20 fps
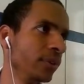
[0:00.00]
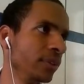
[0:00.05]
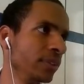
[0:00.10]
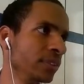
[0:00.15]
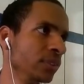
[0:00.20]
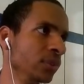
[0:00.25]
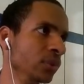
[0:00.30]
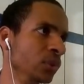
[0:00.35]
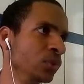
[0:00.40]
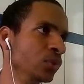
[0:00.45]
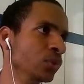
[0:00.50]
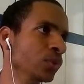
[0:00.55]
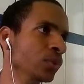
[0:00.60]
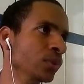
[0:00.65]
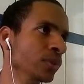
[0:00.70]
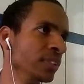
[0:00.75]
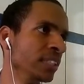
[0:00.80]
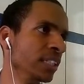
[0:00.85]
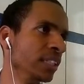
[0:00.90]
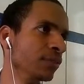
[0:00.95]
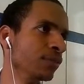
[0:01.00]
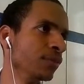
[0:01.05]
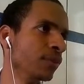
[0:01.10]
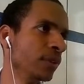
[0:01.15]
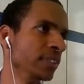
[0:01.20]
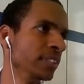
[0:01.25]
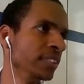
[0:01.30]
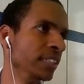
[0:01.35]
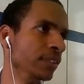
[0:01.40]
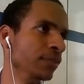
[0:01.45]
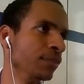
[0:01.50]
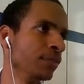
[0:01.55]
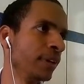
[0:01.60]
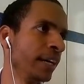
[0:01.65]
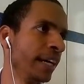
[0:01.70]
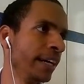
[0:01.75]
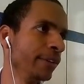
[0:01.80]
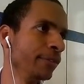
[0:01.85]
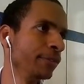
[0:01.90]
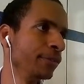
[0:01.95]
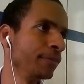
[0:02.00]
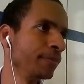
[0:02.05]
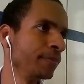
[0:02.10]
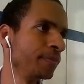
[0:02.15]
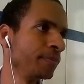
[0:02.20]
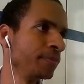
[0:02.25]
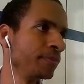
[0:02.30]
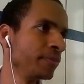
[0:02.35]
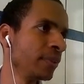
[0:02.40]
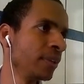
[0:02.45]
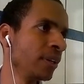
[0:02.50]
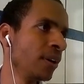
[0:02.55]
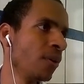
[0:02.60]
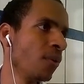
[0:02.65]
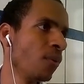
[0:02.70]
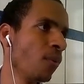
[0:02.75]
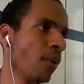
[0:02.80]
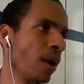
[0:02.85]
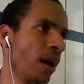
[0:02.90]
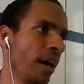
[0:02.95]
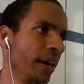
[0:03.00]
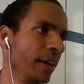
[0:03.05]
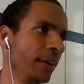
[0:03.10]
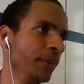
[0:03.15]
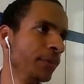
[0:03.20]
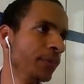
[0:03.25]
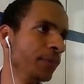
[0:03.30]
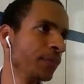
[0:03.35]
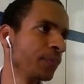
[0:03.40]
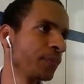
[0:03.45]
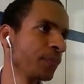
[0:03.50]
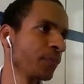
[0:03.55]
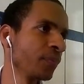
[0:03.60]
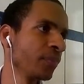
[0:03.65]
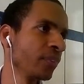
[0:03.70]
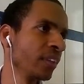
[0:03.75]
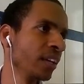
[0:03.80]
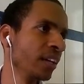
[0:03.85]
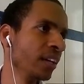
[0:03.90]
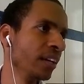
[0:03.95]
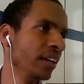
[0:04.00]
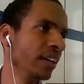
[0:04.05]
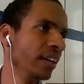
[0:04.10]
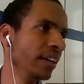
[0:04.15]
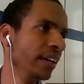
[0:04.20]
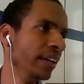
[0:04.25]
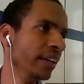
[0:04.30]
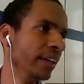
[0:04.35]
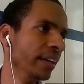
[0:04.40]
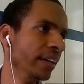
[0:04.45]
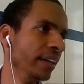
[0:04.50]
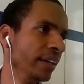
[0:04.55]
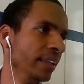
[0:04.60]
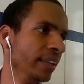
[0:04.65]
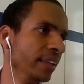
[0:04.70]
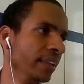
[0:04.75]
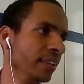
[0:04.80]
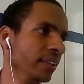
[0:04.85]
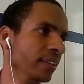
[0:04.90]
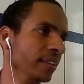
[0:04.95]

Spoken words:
So do state 4, state 5, while, and